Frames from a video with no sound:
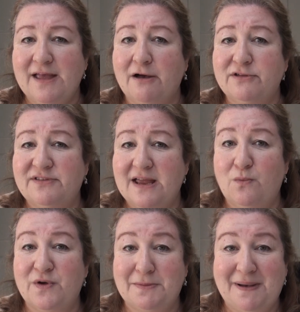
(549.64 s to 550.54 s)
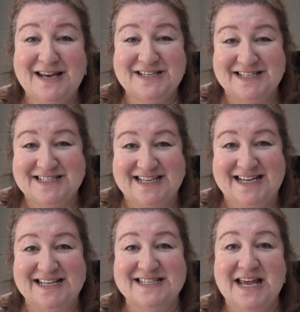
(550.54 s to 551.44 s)
The other thing with the pelleted
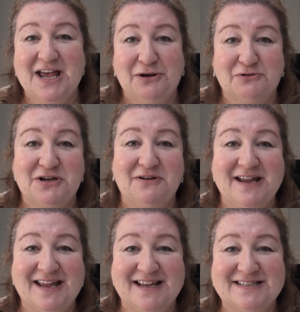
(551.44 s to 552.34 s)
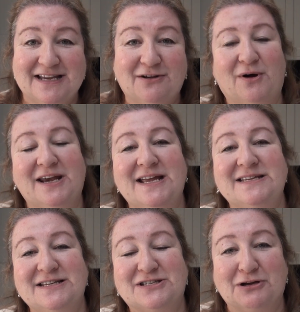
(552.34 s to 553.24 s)
seeds, not only is it quite
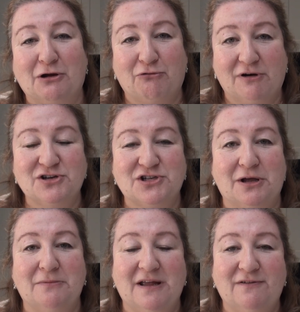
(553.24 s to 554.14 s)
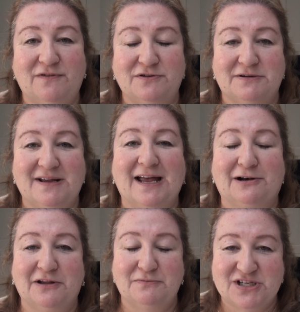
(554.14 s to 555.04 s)
easy to crush them if you don't
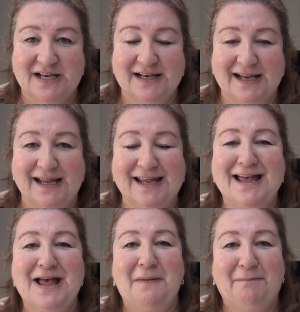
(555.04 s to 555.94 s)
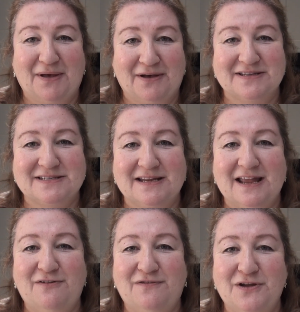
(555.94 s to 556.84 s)
handle them gently, but
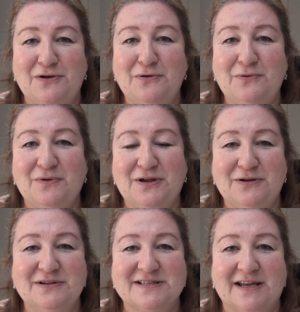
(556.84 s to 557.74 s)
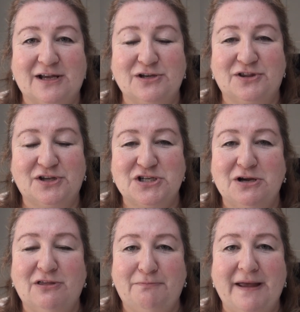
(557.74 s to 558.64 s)
if you use like the
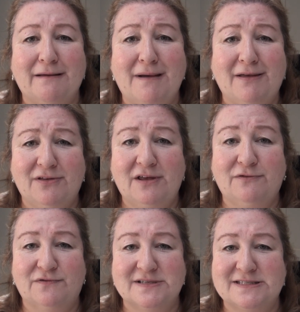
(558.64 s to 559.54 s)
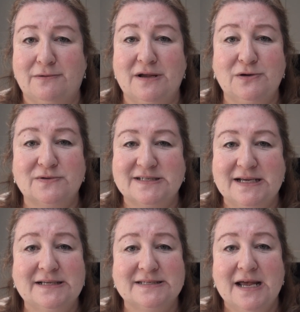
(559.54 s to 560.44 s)
toothpick method for sowing your
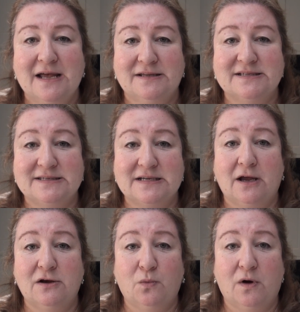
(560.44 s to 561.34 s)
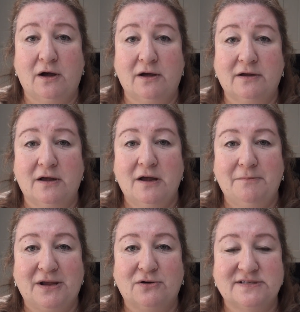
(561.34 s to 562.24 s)
seeds, this isn't going to work,
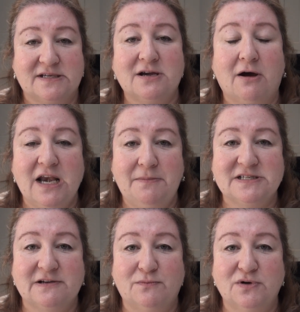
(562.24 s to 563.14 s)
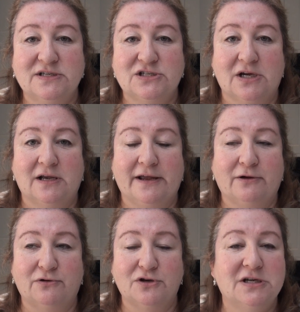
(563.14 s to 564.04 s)
because a tiny bit of moisture, like
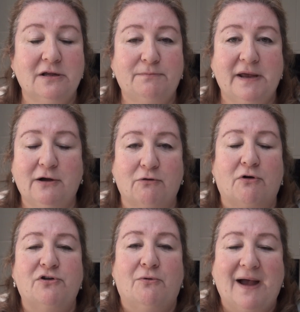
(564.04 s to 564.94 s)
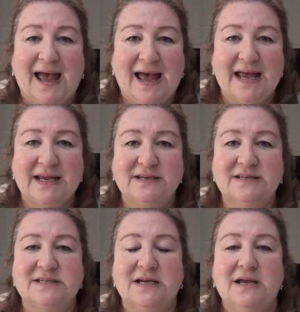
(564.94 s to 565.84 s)
on a toothpick or on your
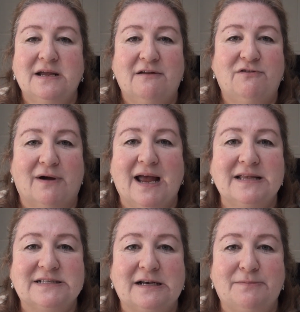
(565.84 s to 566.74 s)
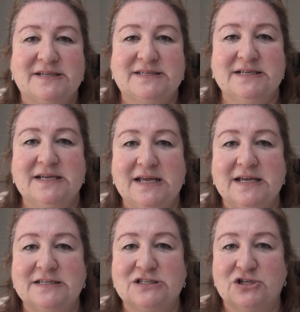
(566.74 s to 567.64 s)
hand, if your hand's a little bit
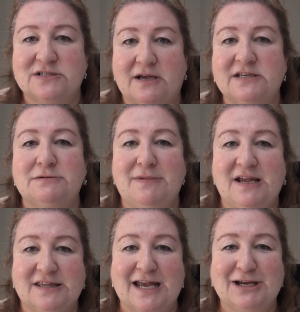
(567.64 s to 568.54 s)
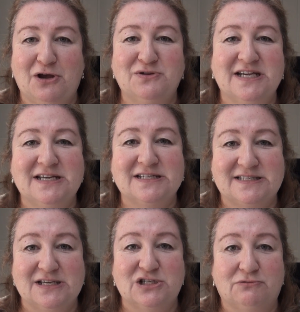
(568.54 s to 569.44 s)
sticky, is just going to make that coating
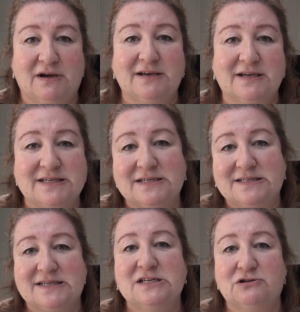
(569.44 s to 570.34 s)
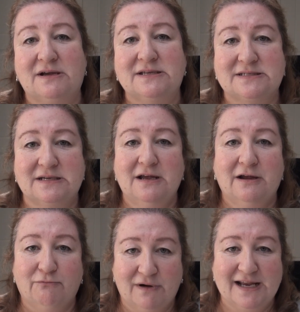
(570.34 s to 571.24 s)
disintegrate, because it disintegrates
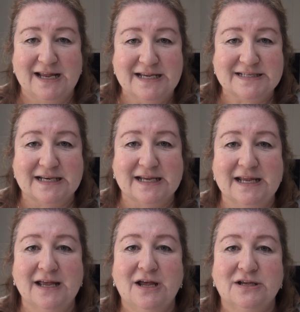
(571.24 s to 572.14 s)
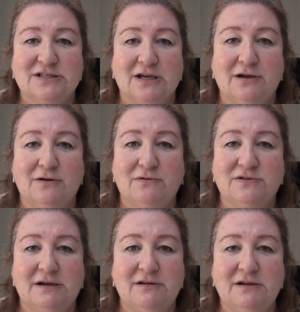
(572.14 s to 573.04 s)
really easily. So
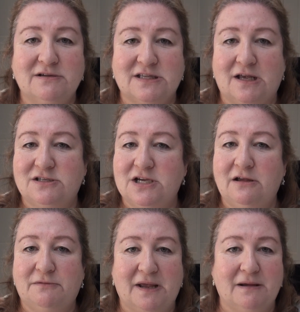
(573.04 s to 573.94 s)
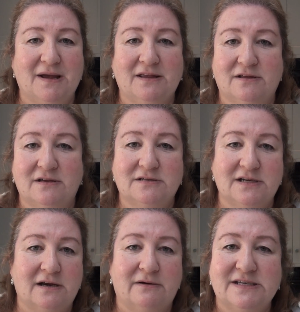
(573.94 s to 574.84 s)
don't use the toothpick method,
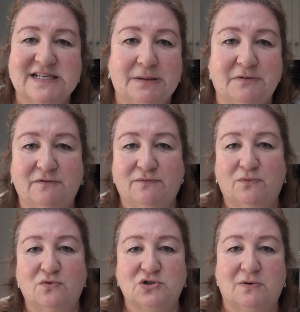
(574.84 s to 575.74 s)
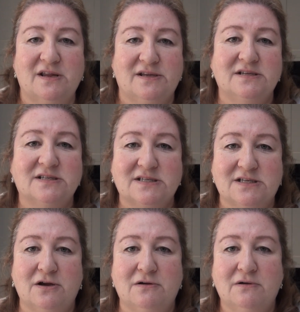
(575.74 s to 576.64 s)
you know, a dab of water or anything to
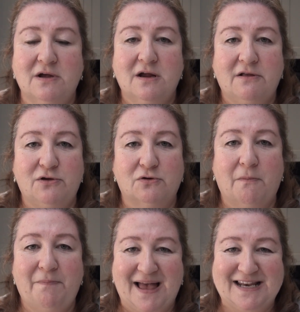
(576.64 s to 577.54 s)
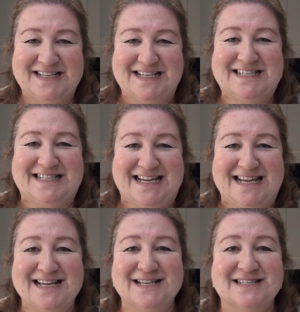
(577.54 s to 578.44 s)
sow your pelleted
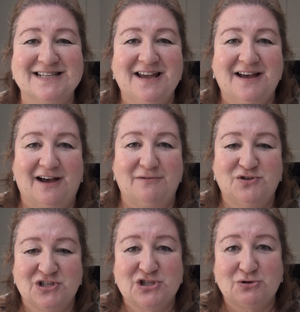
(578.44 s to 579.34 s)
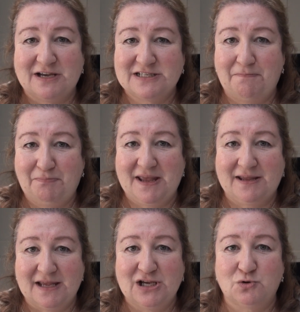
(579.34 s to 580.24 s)
seeds. Just try to
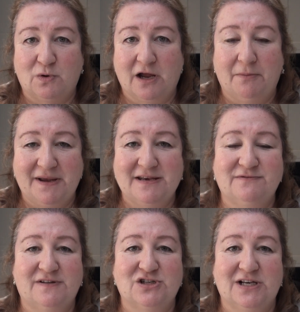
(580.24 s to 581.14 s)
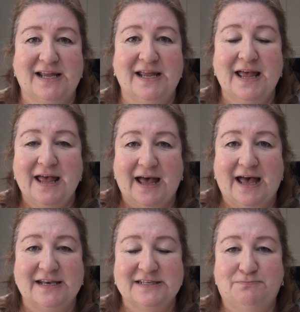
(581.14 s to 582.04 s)
pick each one up individually
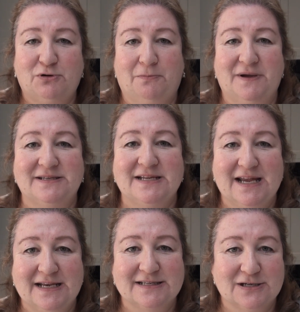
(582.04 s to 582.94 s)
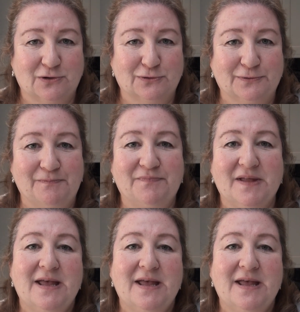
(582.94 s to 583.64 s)
and plop it in its hole.